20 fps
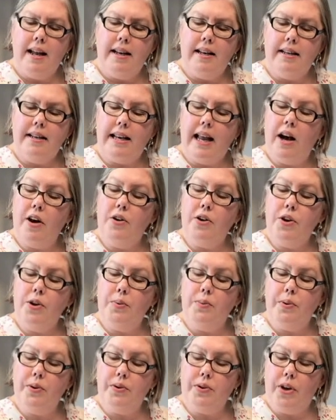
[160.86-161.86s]
Now you
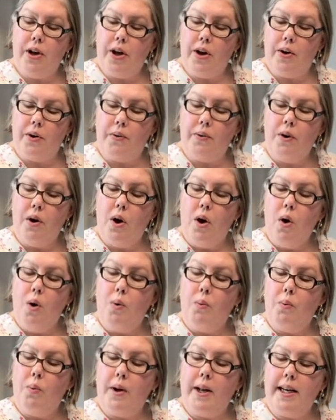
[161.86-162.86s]
will know
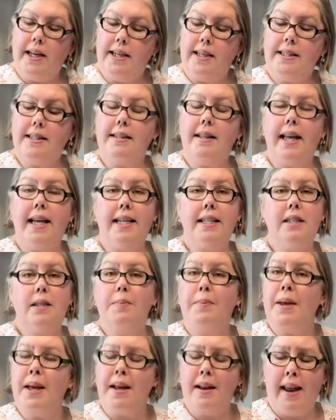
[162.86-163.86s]
what it is like to
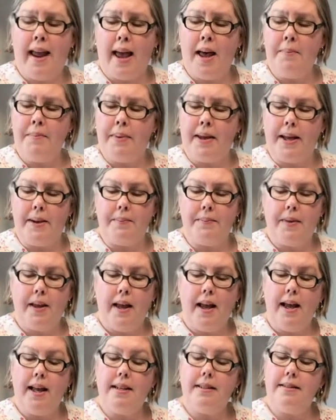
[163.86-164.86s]
be unhappy,
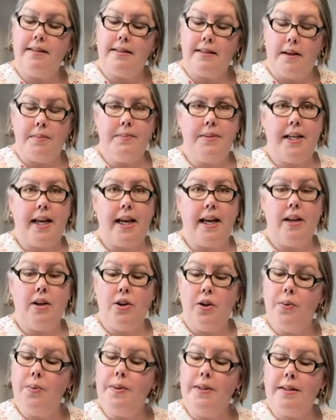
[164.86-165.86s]
and someday
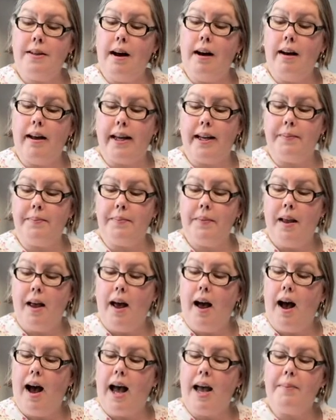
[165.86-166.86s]
you will die.
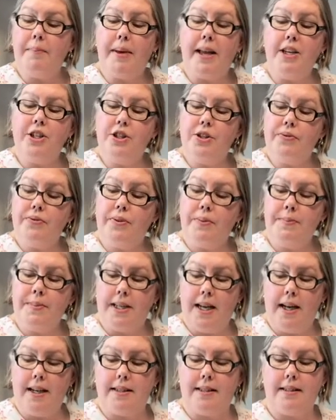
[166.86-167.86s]
I made you from
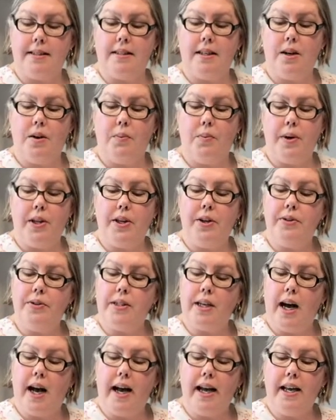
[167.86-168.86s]
dust. When you
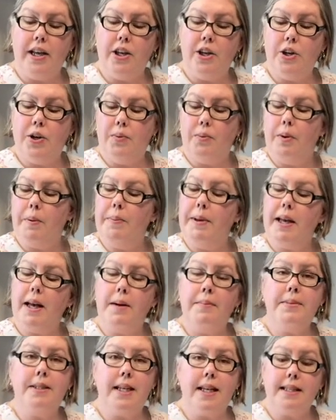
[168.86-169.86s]
die, you will
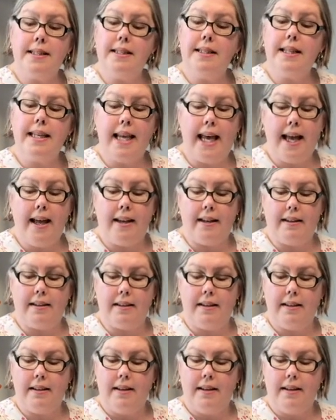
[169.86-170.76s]
become dust again."